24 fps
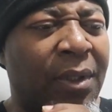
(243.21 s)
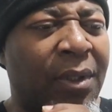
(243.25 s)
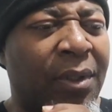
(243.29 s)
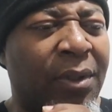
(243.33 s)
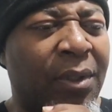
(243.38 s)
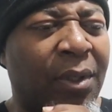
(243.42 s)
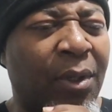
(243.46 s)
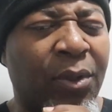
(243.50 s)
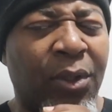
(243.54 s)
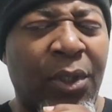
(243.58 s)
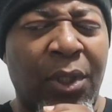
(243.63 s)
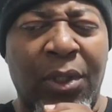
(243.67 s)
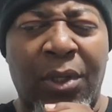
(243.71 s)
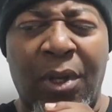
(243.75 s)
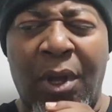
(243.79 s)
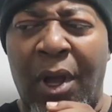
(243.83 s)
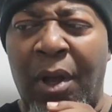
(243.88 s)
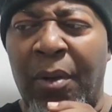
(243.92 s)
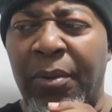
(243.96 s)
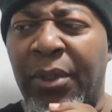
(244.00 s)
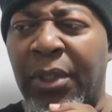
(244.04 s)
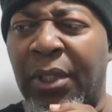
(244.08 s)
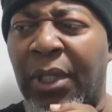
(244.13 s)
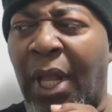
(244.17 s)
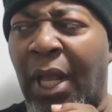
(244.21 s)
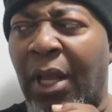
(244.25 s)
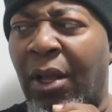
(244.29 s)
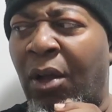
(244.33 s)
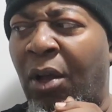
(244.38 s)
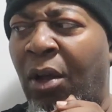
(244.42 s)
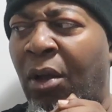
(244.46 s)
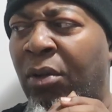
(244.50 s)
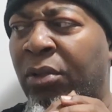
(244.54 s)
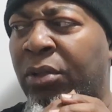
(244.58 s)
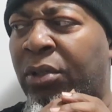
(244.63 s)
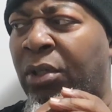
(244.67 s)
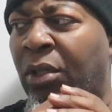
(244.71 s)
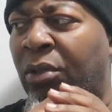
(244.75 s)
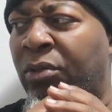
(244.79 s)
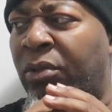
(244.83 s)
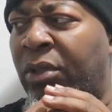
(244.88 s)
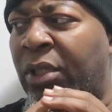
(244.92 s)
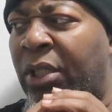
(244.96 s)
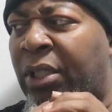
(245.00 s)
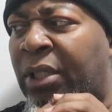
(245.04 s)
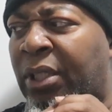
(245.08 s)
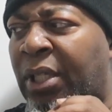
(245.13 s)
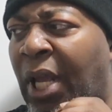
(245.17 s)
So she called me, she's like, oh, so
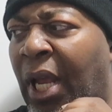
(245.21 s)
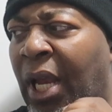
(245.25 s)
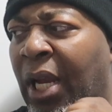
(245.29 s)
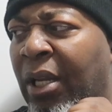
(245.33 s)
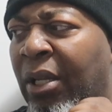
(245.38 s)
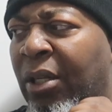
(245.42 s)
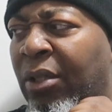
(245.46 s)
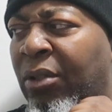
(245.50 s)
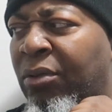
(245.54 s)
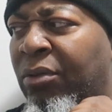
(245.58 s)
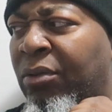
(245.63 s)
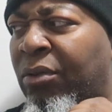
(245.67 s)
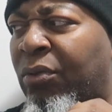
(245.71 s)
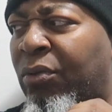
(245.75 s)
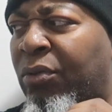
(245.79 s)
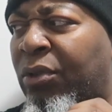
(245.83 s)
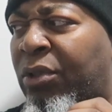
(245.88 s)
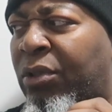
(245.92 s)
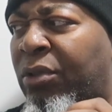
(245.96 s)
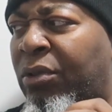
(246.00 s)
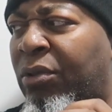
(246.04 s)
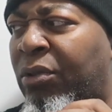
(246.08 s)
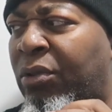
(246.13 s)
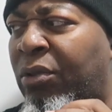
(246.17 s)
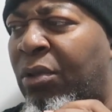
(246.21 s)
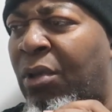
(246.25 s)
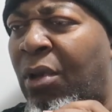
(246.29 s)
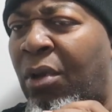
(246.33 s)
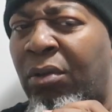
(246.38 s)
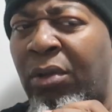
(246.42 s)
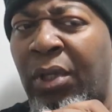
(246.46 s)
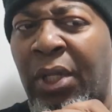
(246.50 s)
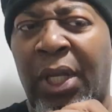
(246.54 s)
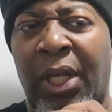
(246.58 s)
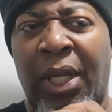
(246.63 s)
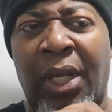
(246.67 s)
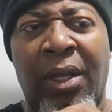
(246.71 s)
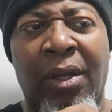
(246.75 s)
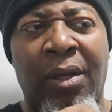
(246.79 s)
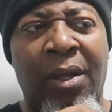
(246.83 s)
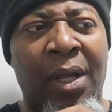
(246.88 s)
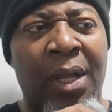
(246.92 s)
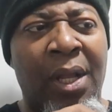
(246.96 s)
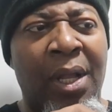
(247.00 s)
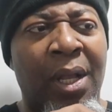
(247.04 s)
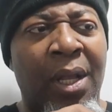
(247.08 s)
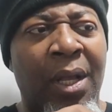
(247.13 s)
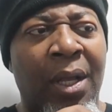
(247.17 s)
you decided what you, gonna leave?
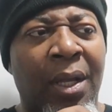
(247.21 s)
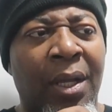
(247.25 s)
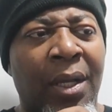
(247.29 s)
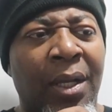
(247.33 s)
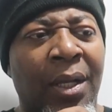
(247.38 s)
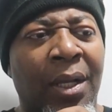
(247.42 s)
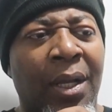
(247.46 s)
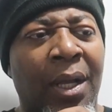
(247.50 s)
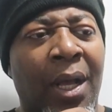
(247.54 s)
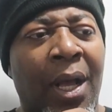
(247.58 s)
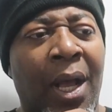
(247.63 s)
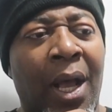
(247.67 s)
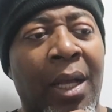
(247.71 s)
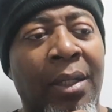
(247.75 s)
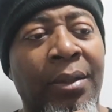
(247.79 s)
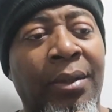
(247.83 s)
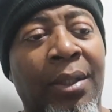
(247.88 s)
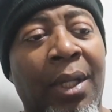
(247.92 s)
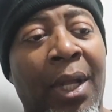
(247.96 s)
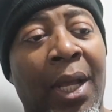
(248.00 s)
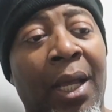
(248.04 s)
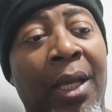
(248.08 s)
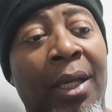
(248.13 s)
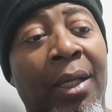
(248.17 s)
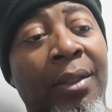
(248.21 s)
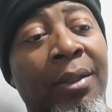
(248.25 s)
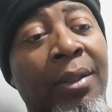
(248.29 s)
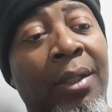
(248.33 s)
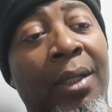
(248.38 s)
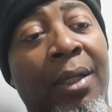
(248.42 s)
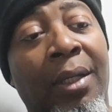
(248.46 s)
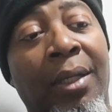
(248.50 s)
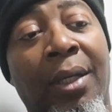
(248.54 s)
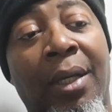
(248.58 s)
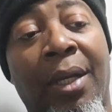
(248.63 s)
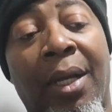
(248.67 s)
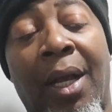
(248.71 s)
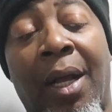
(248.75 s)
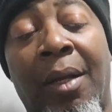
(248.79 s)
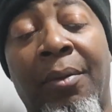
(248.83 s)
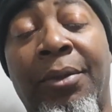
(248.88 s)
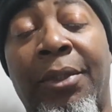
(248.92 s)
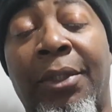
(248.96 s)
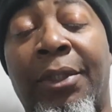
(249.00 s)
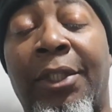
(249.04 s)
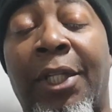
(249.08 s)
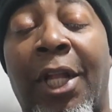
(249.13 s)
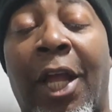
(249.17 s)
I was like, I'm
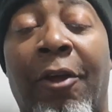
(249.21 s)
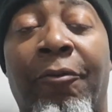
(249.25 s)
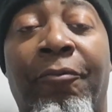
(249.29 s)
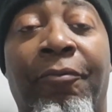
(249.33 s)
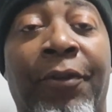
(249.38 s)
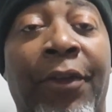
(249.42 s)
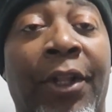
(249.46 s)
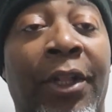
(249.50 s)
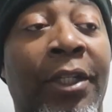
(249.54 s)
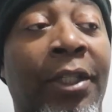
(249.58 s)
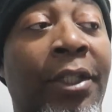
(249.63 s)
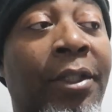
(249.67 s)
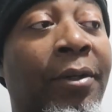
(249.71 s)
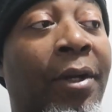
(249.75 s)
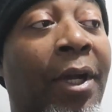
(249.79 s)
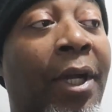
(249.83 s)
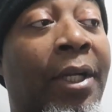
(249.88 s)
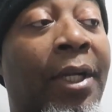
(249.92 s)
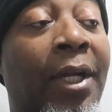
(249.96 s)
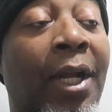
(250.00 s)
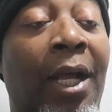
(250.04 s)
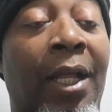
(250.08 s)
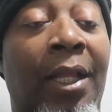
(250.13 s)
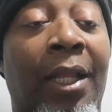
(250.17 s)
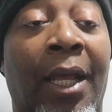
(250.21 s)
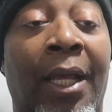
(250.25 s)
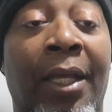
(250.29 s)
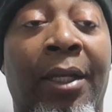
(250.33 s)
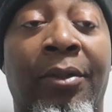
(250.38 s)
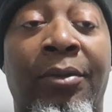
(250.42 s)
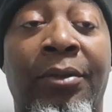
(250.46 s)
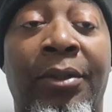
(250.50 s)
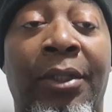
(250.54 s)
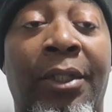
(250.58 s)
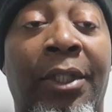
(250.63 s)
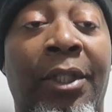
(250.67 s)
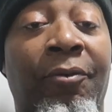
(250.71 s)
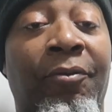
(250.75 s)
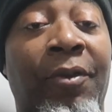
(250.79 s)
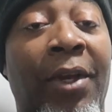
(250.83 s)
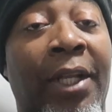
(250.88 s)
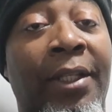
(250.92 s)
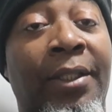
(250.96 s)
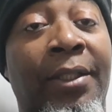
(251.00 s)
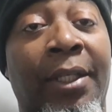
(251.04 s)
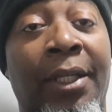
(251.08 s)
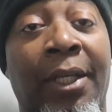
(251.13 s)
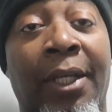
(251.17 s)
just not feeling it right now. Like, we leave
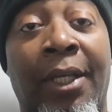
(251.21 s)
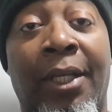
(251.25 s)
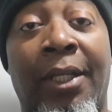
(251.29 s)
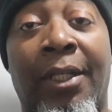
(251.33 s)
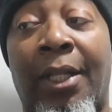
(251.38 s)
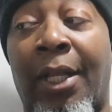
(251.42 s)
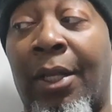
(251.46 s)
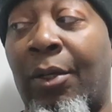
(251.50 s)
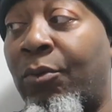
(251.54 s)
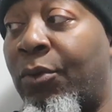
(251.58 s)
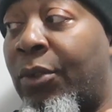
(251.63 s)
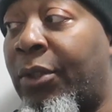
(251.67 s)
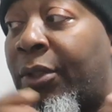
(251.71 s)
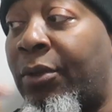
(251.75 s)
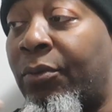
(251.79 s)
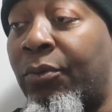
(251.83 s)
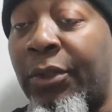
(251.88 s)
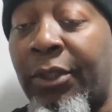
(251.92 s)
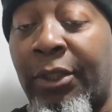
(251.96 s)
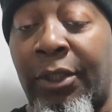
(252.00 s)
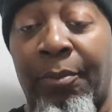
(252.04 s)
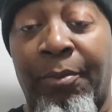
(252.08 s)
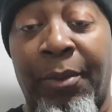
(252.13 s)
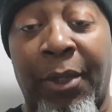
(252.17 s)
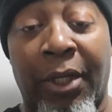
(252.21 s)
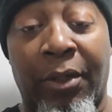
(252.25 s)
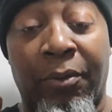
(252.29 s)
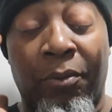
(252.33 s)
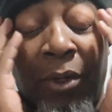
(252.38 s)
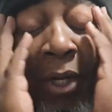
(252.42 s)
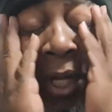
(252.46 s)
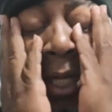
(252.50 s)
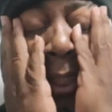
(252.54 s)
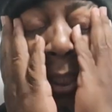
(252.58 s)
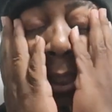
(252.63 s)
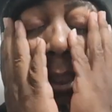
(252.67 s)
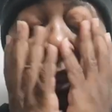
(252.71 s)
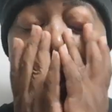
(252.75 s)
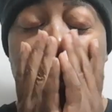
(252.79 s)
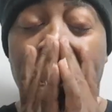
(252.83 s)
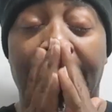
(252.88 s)
at 10. Like, what's what's the big rush?